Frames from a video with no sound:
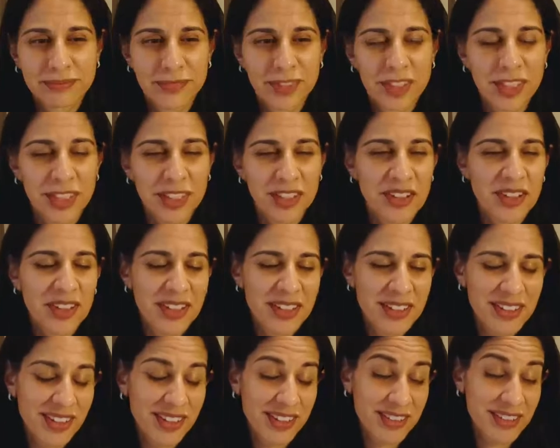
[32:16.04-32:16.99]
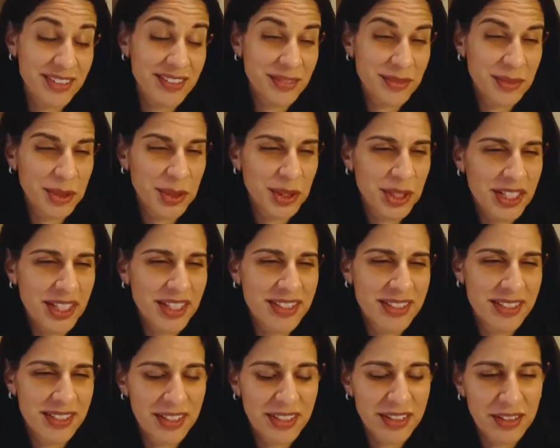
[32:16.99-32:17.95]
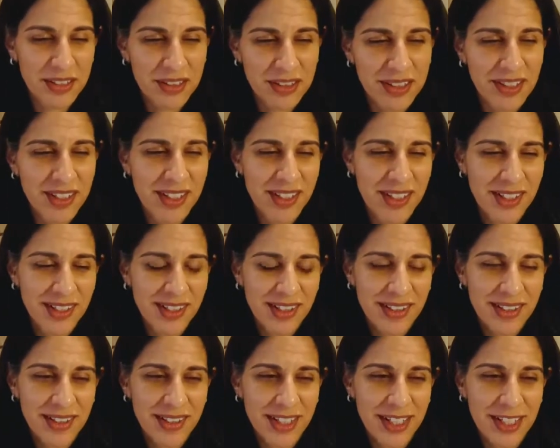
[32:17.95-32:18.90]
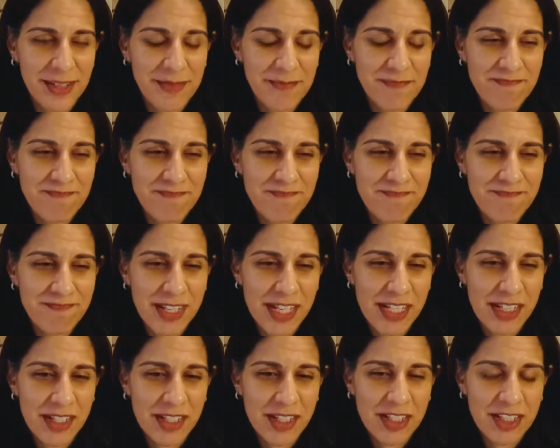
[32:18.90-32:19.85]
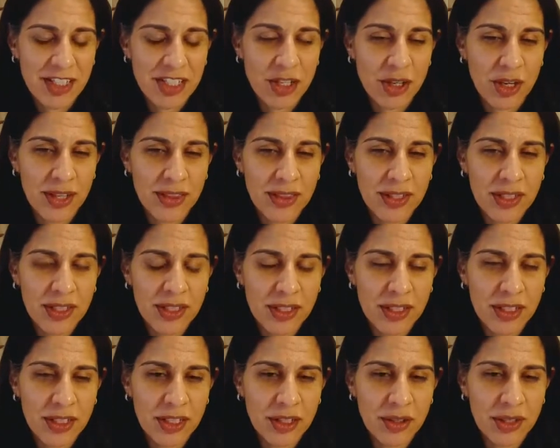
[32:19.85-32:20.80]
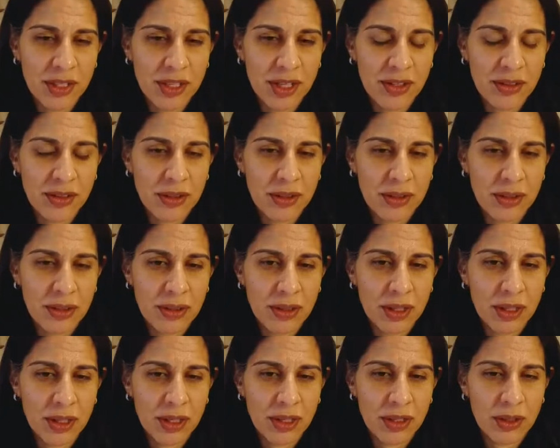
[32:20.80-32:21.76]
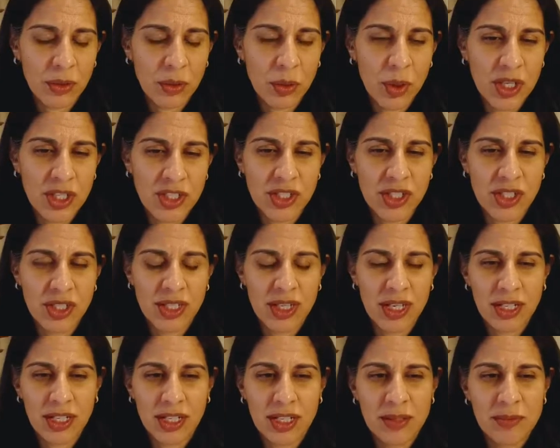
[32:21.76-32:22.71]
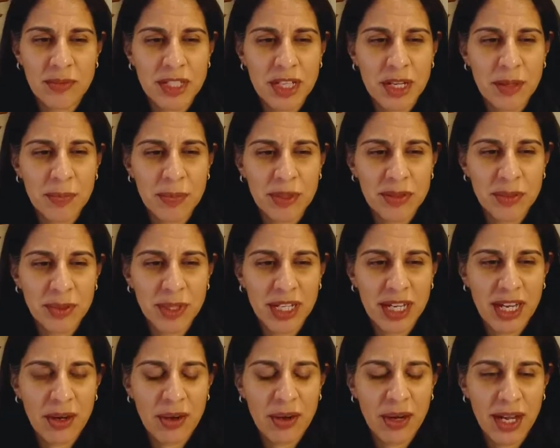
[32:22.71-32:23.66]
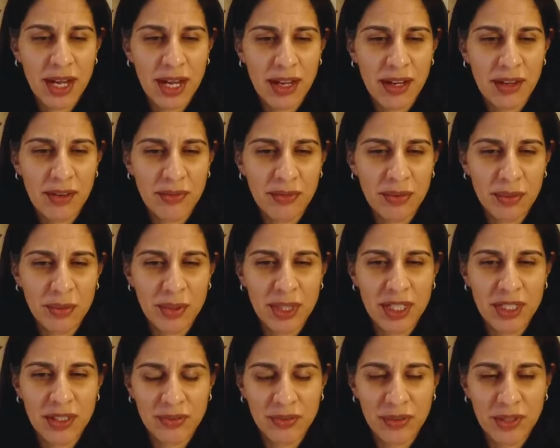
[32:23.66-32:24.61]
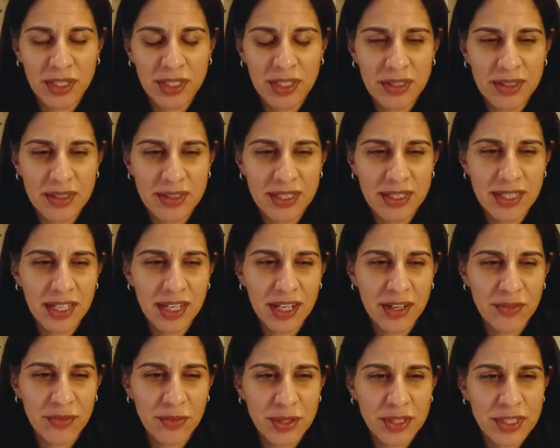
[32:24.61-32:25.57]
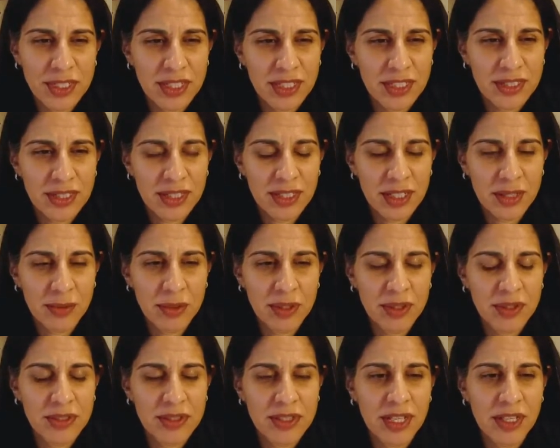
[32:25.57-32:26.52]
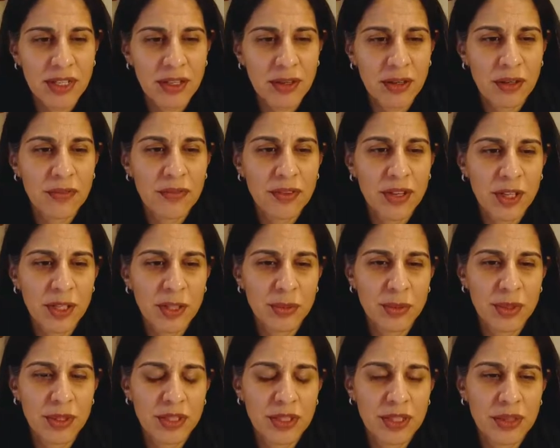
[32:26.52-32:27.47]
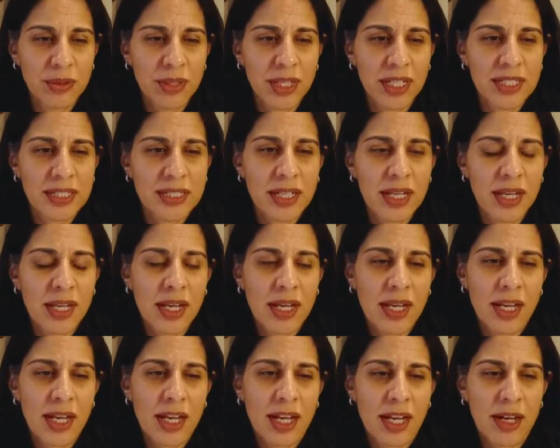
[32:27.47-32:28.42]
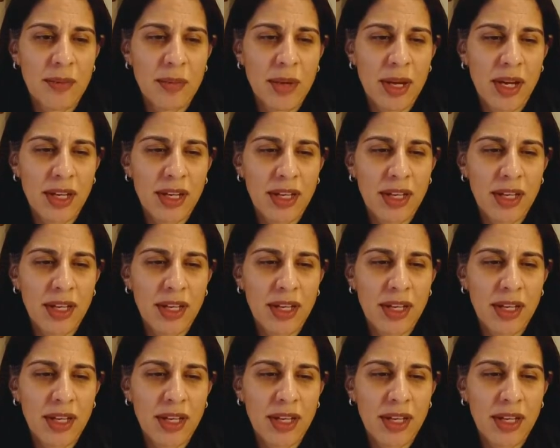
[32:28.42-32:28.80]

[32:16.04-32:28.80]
Yeah, no, that, that's really nice to hear. Yeah. Um, so I think, you know, another question that comes up is we now have three different CDK4-6 inhibitors that are available to us. Um,